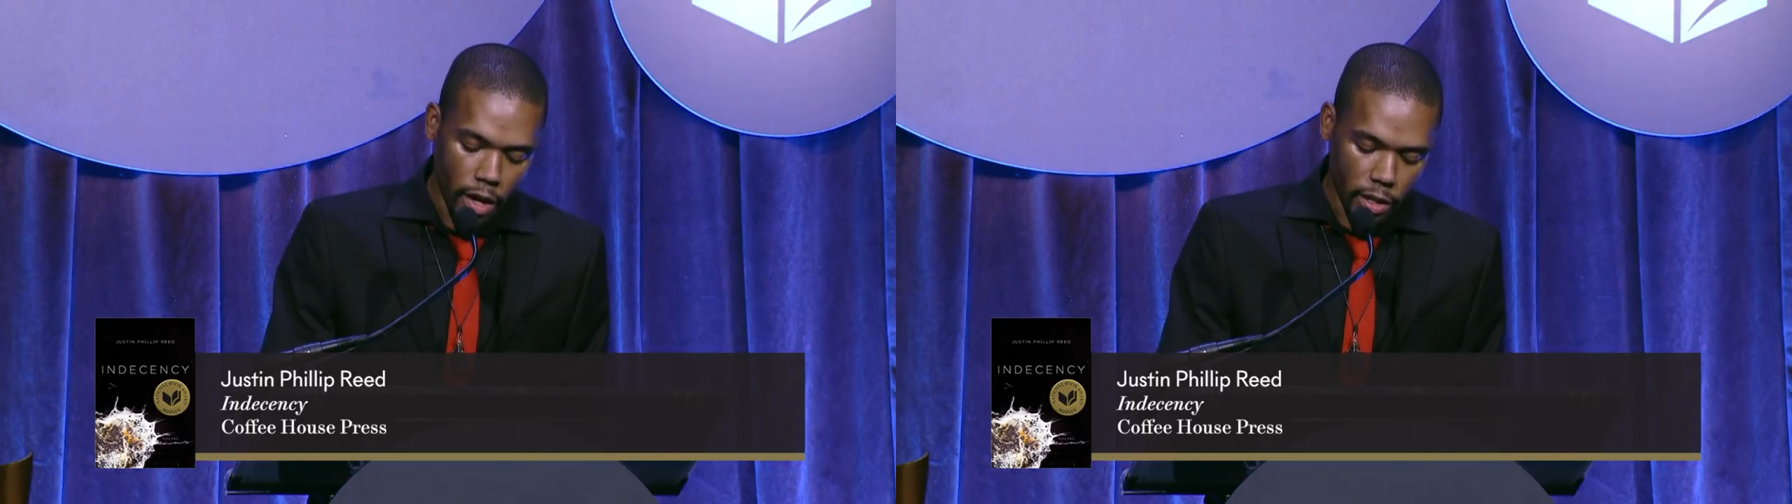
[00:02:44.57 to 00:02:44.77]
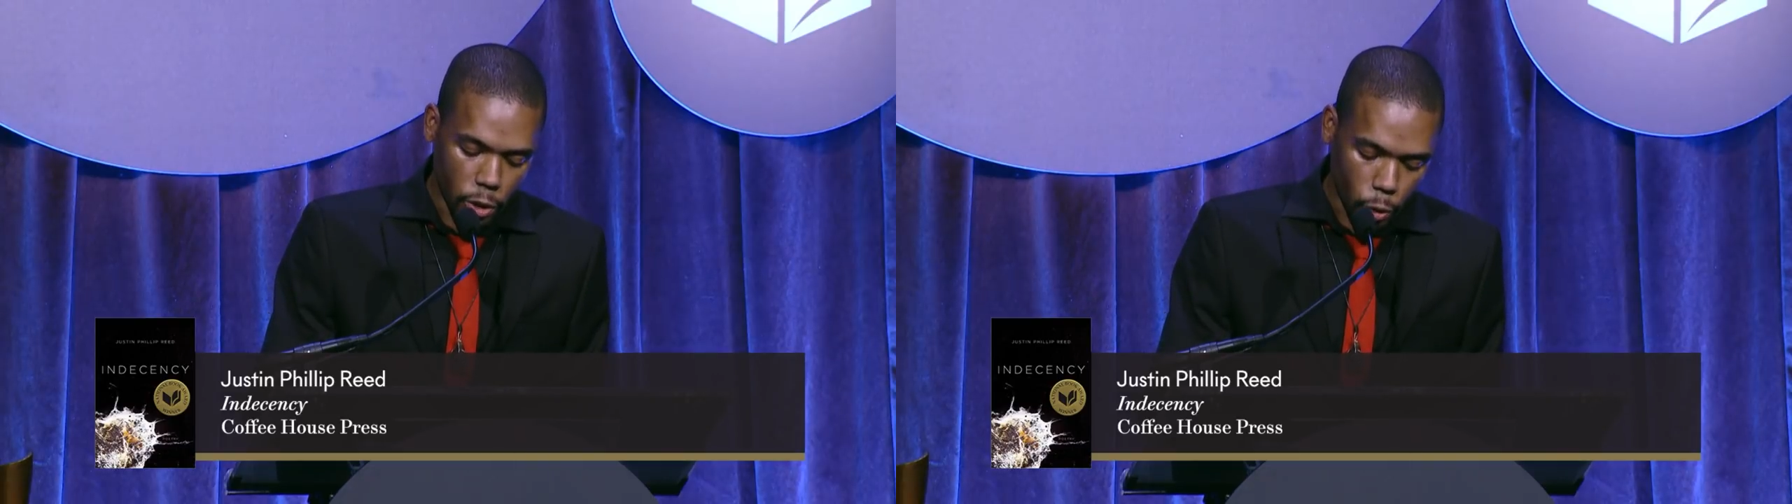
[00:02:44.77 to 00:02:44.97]

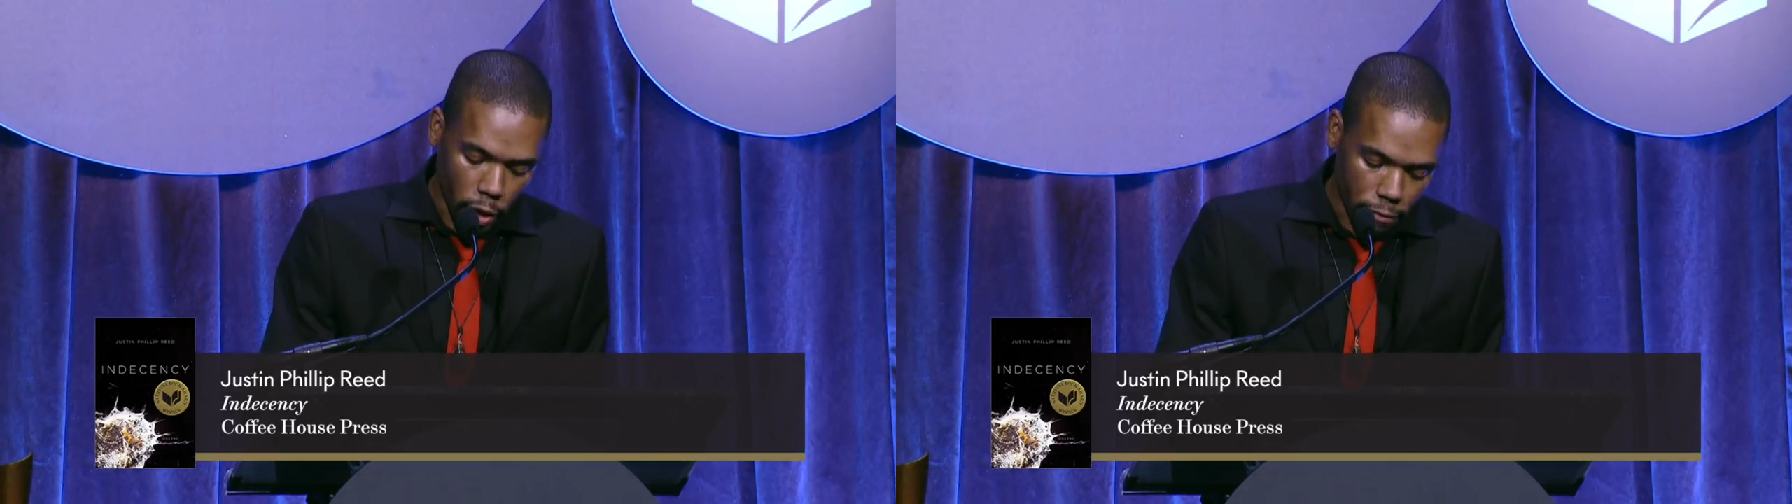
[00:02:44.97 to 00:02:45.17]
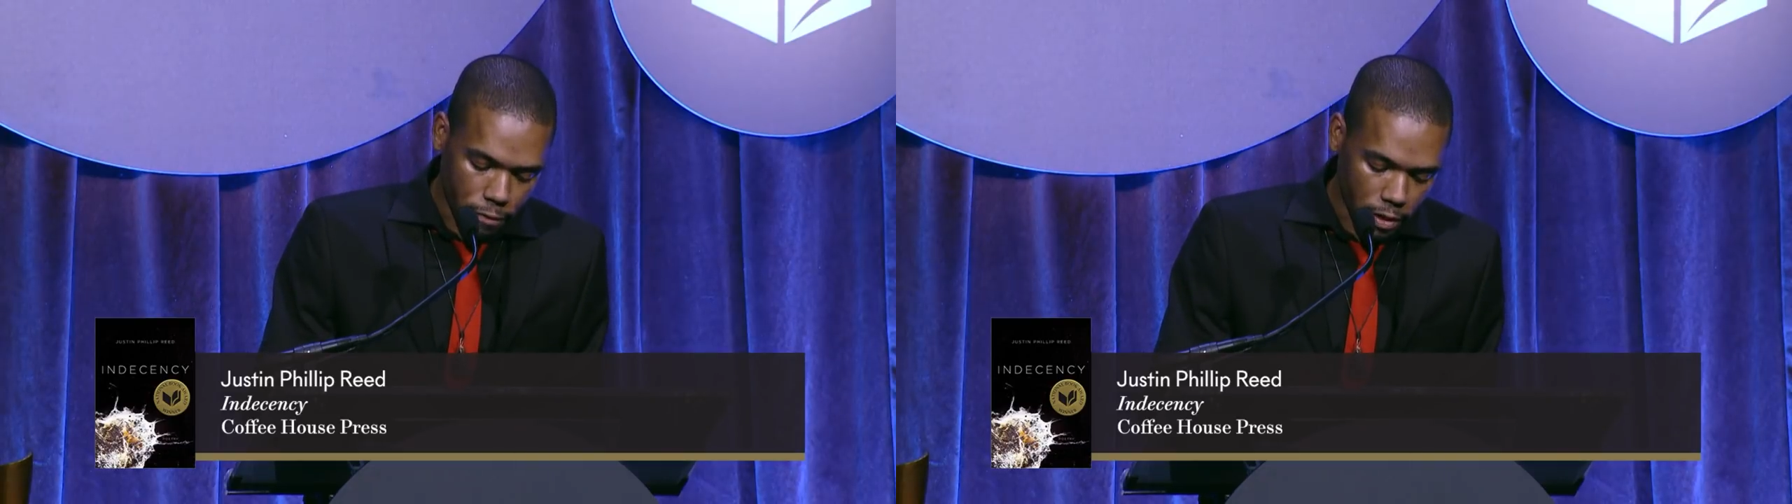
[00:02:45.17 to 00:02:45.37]
and
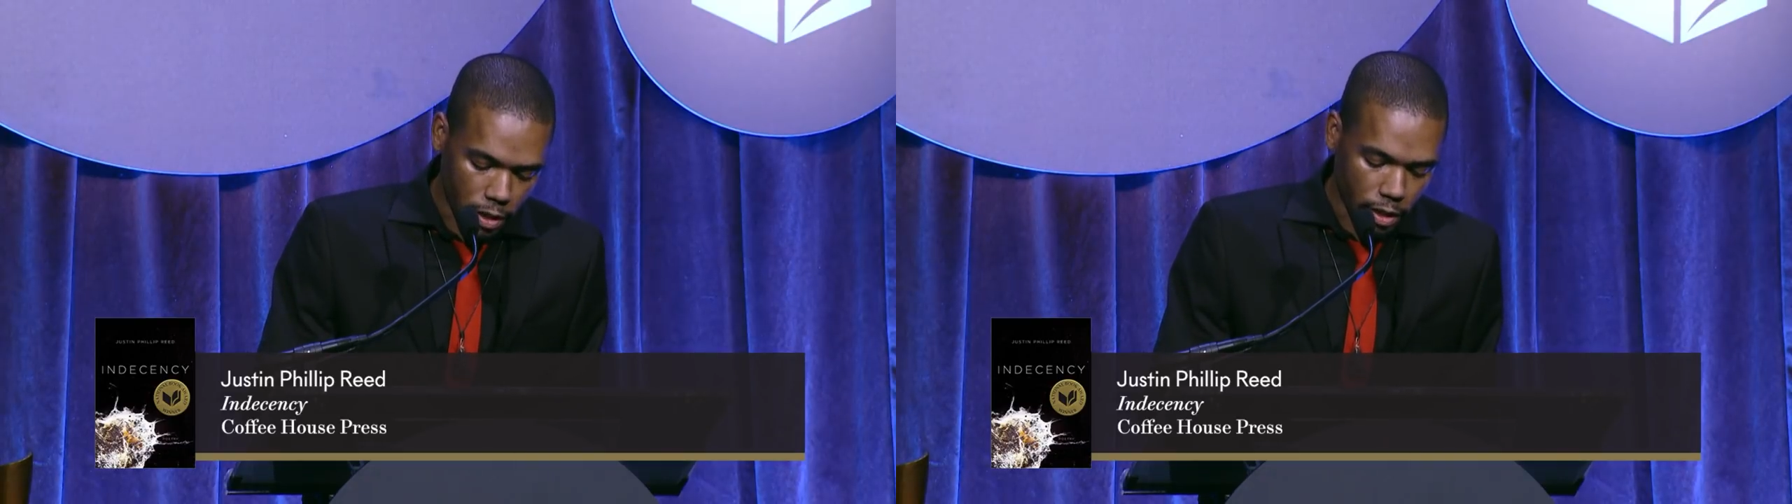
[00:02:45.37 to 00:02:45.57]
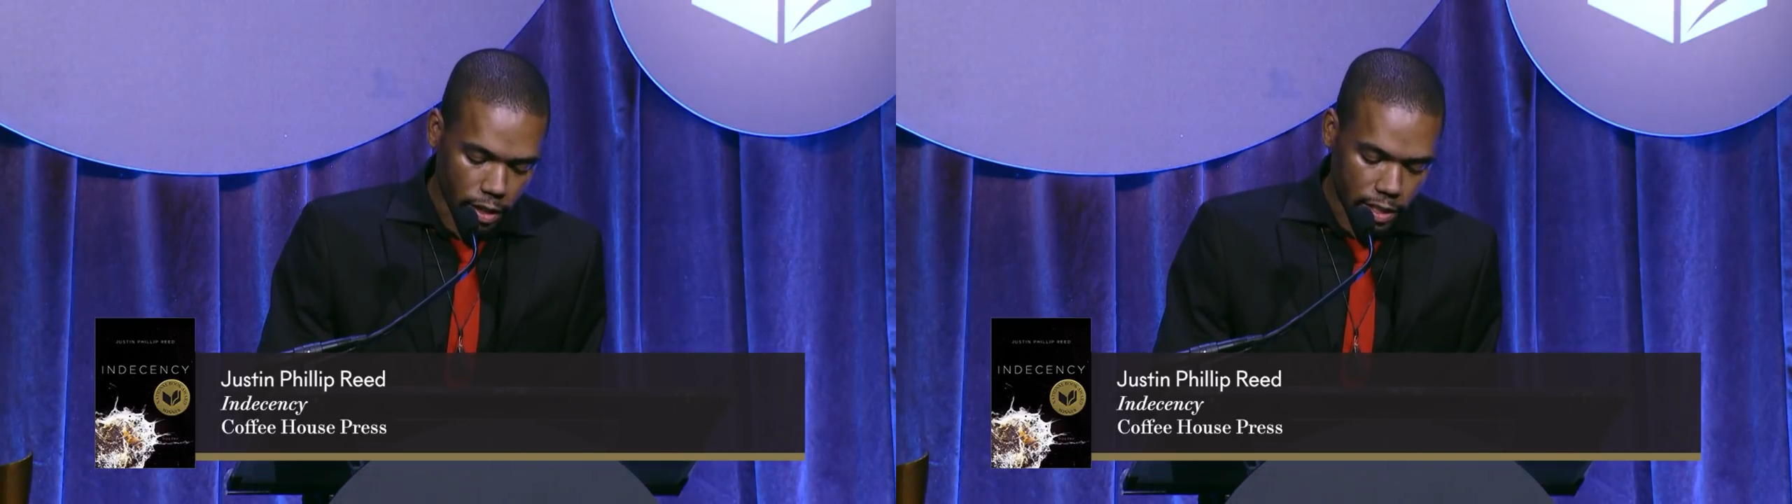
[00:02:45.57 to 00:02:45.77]

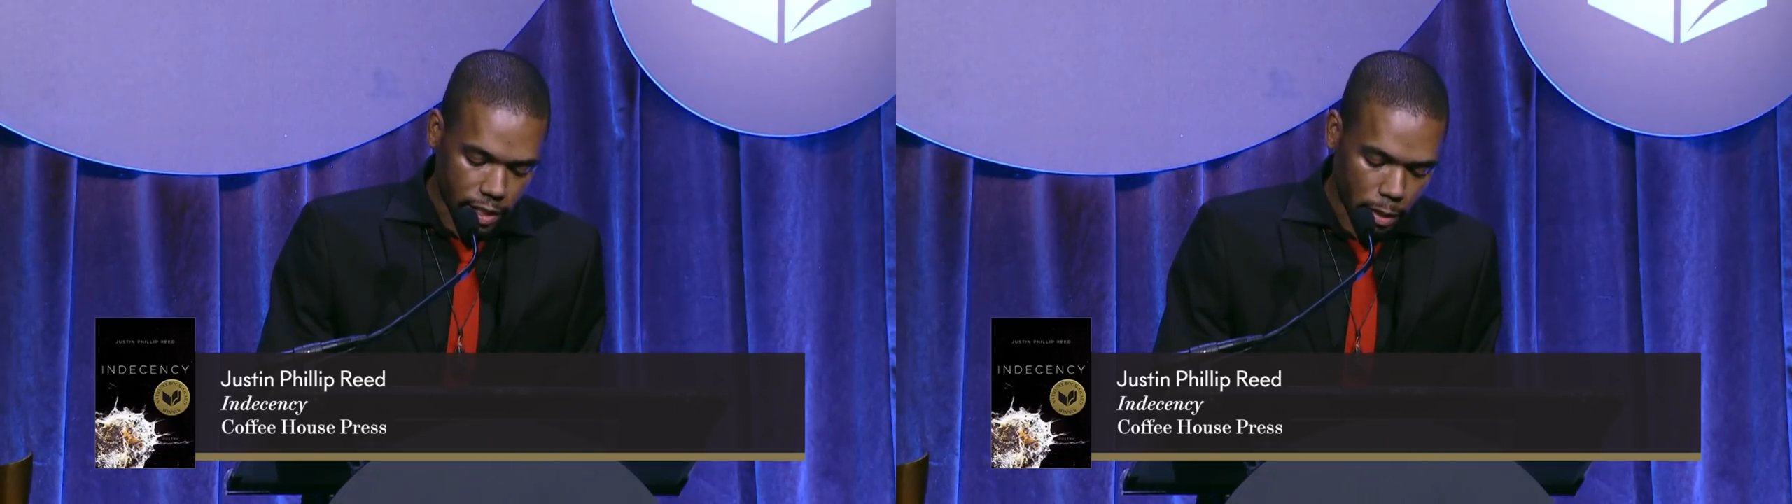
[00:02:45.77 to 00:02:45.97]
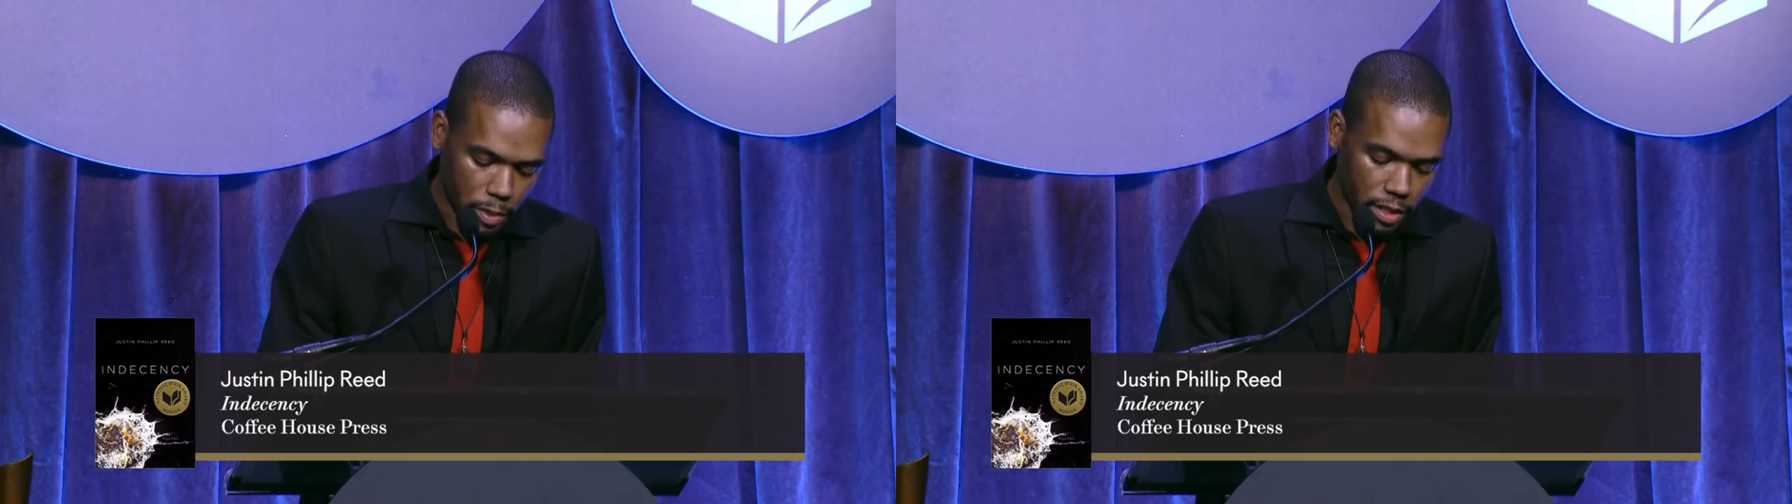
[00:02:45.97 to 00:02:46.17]
joyfully
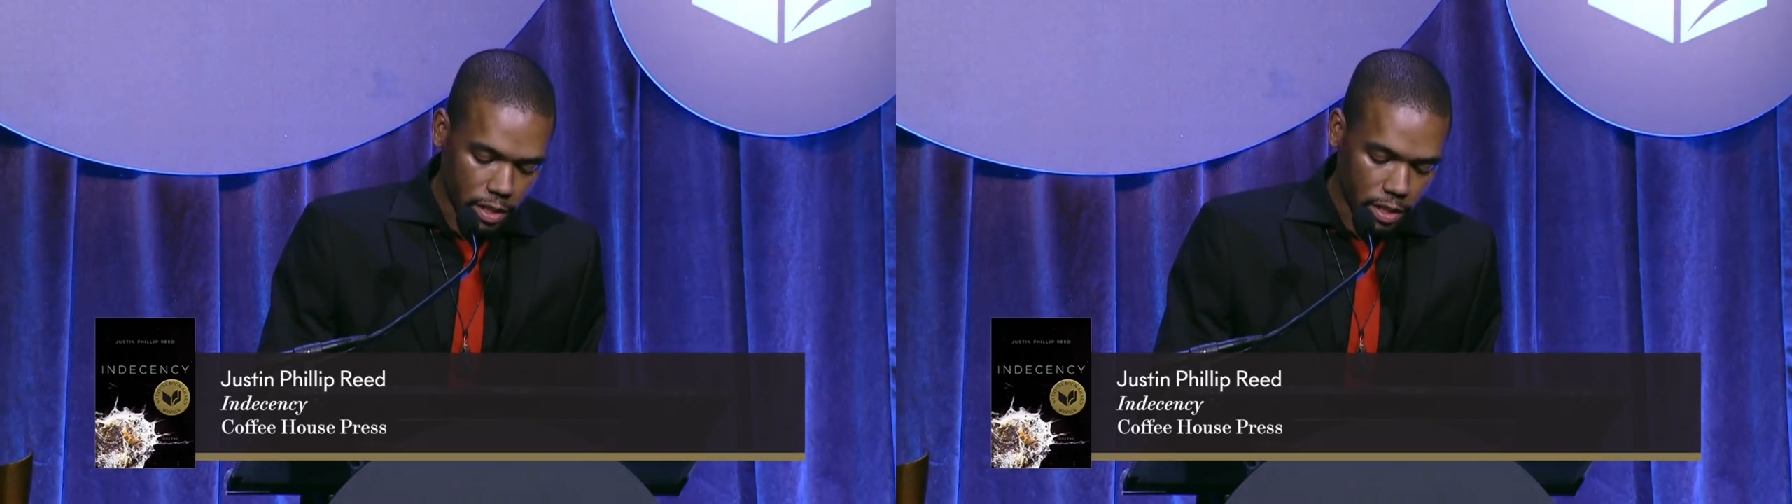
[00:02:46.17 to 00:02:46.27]
accept